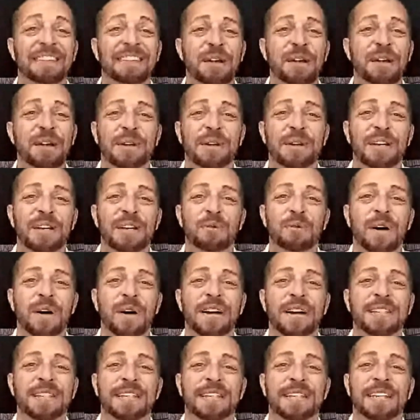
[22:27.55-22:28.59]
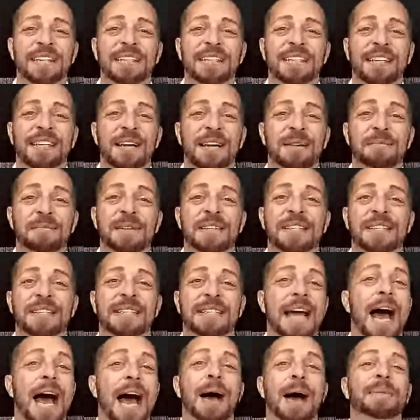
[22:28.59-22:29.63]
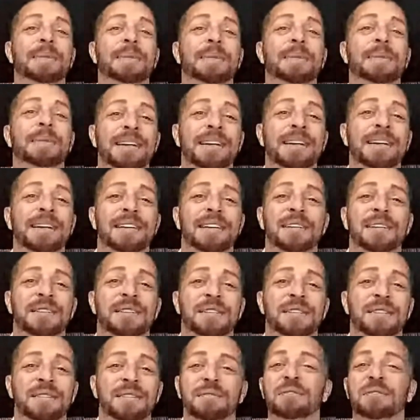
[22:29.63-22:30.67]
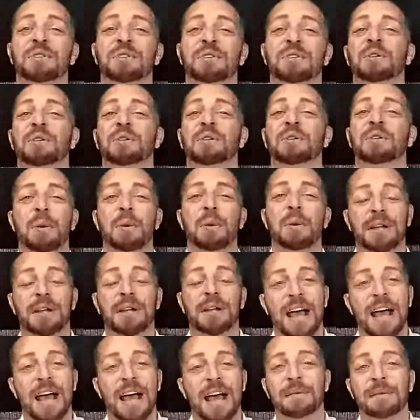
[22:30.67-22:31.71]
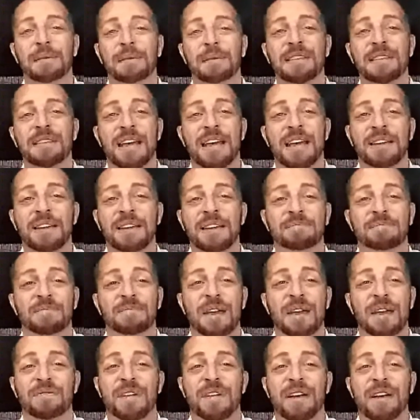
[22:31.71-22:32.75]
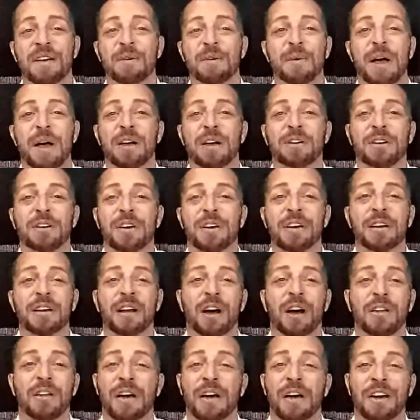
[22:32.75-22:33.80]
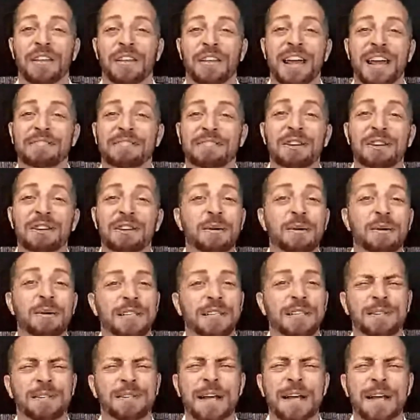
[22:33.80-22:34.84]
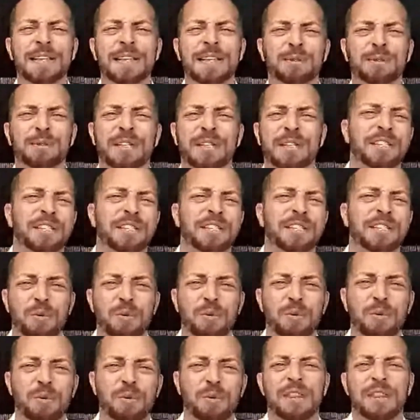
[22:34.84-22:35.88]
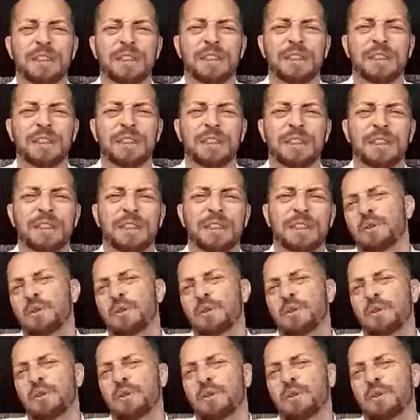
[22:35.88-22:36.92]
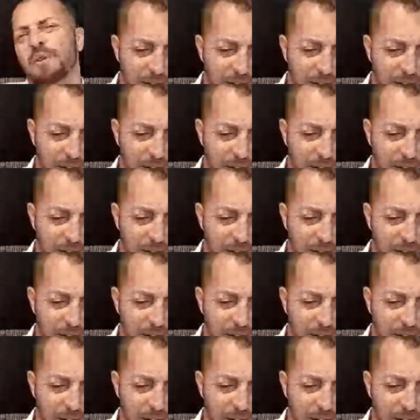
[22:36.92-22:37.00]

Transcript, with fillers: if they really wanted to, to come to dominate the global economy, they they very well could. All, all they have to do is, you know, this this is one little thing to overthrow